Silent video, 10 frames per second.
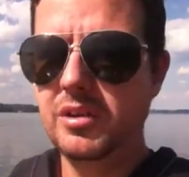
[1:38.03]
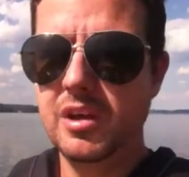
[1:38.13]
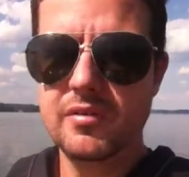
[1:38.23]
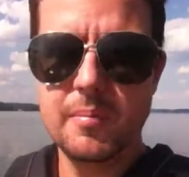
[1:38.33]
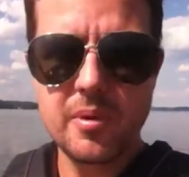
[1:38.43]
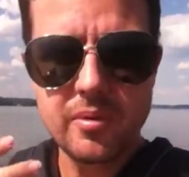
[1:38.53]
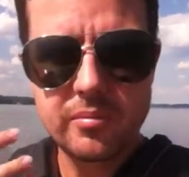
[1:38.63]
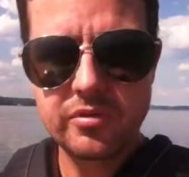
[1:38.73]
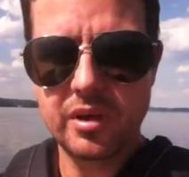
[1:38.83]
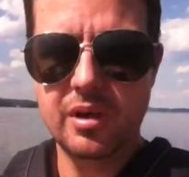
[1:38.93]
give up on
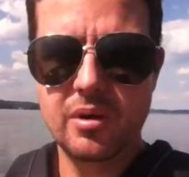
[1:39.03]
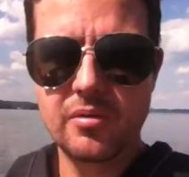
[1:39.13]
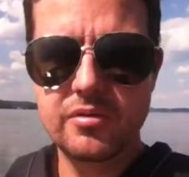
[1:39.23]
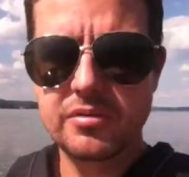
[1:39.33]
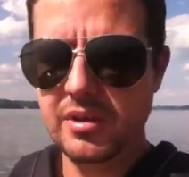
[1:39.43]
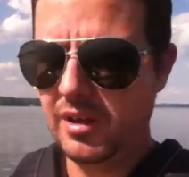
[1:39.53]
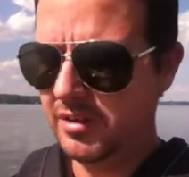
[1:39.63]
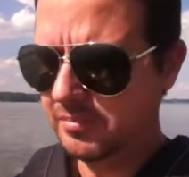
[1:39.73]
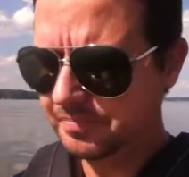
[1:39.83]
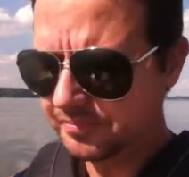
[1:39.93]
themselves
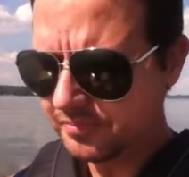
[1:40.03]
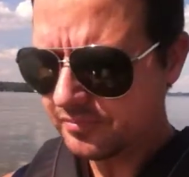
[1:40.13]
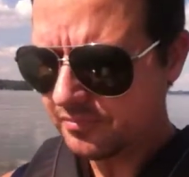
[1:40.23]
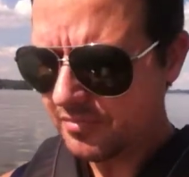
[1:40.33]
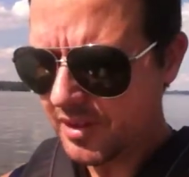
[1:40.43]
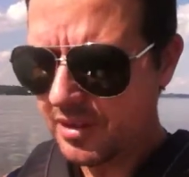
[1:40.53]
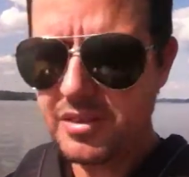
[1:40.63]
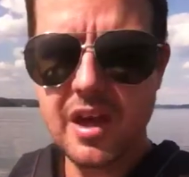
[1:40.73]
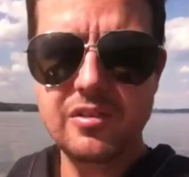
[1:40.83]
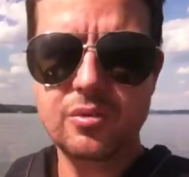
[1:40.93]
and
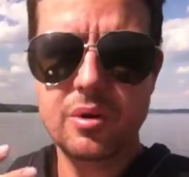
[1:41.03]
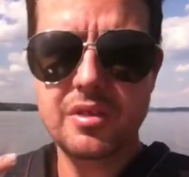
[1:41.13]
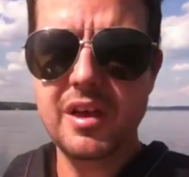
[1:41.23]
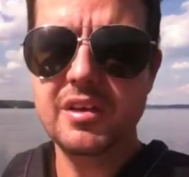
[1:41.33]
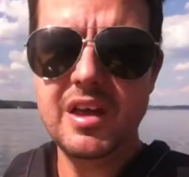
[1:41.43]
that sort of thing.